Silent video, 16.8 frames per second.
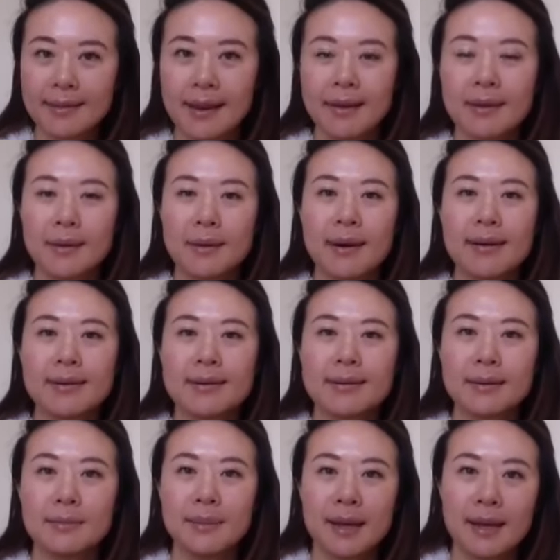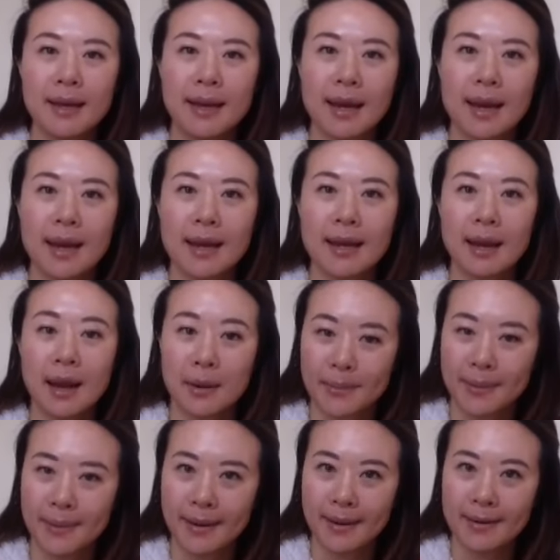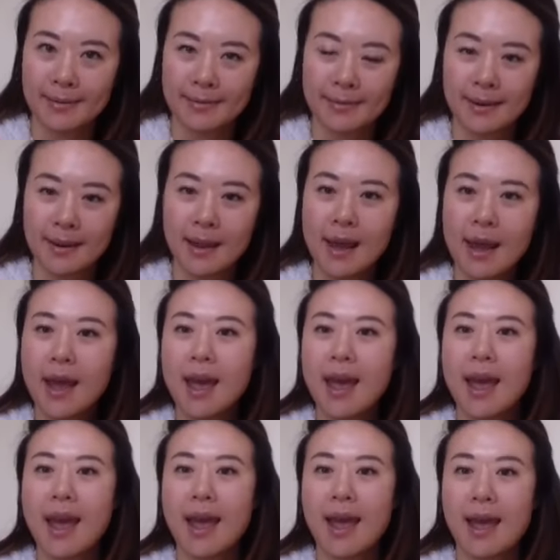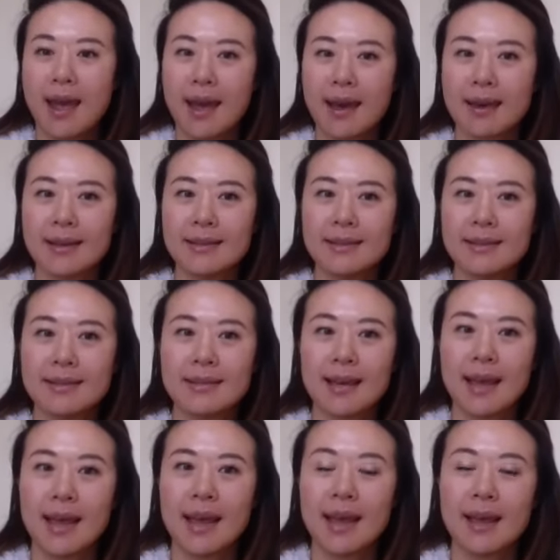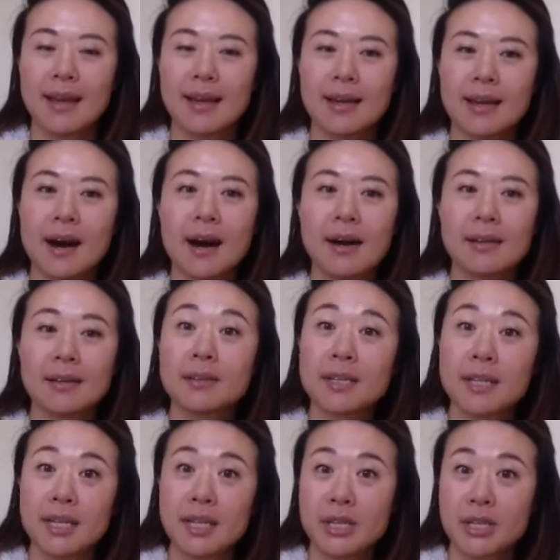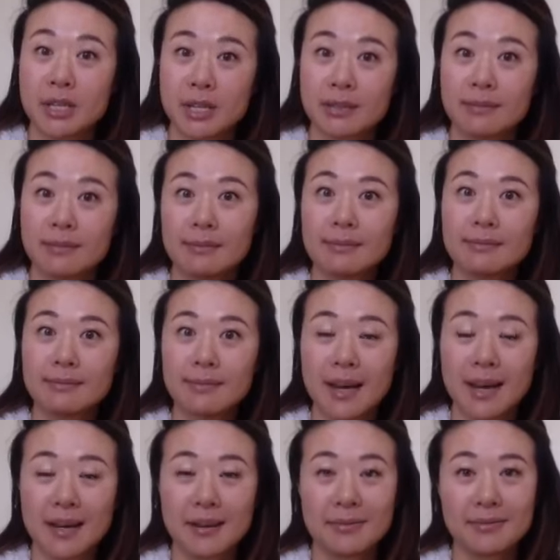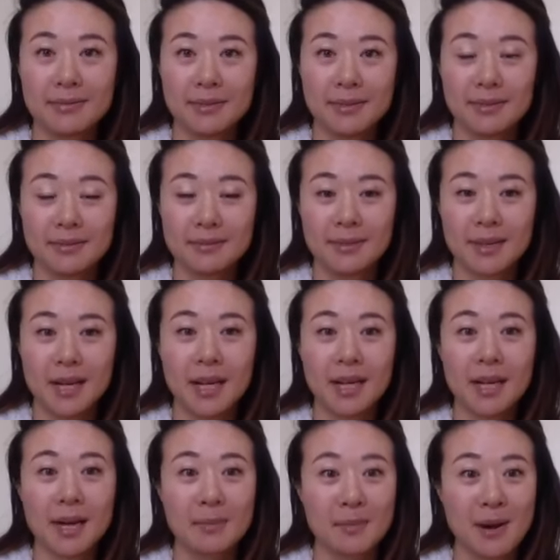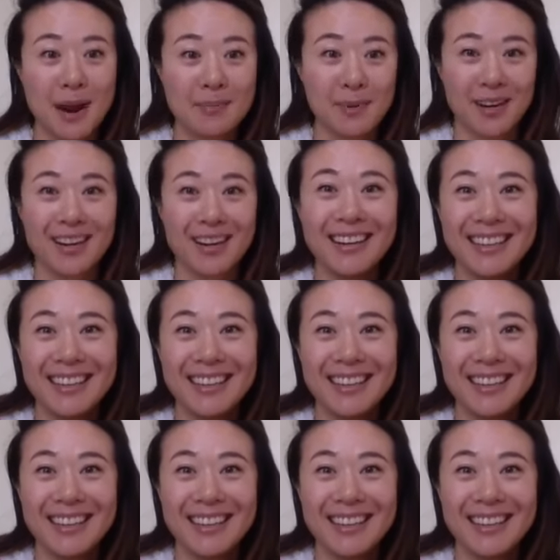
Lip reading: I know how to make an airplane and a collared t-shirt out of a gum wrapper.